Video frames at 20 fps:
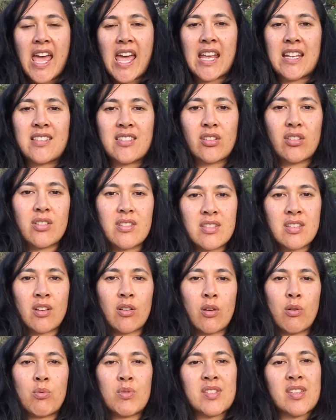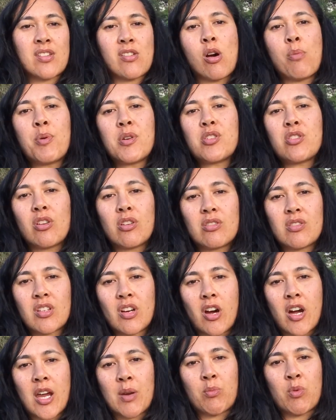And so it was an opportune
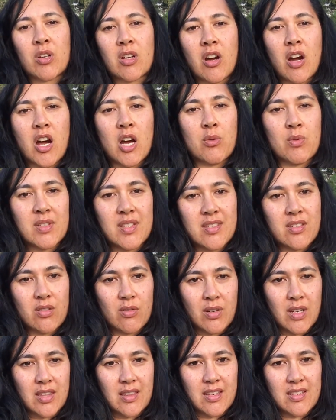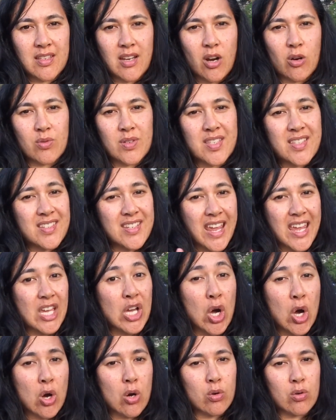time when I was doing this whole
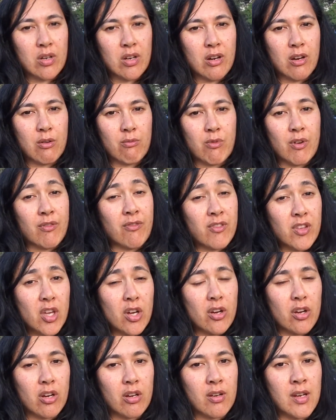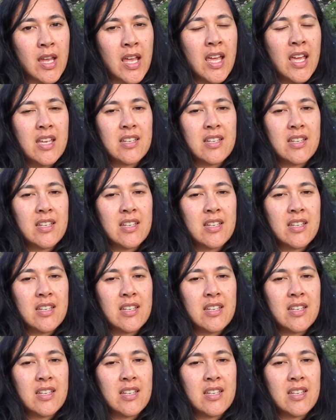stakeholder review